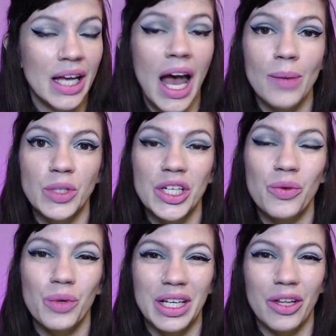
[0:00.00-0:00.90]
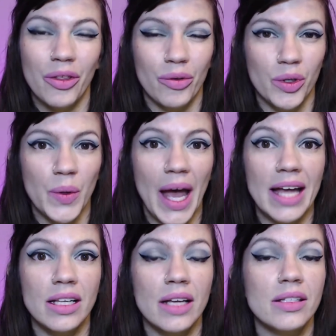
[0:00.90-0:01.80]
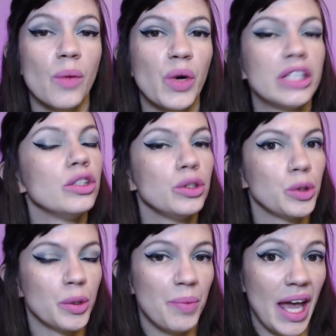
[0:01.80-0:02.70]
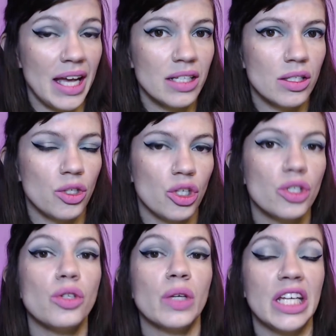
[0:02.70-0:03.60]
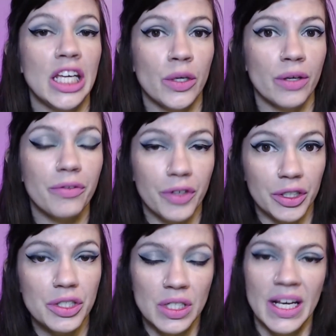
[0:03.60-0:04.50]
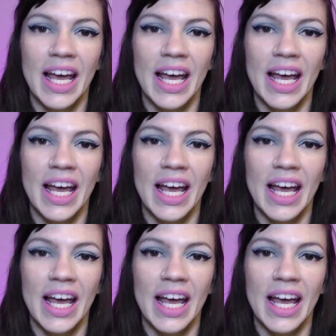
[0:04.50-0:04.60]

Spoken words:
I'm going to read it through at a somewhat neutral pace, just so you can hear it first,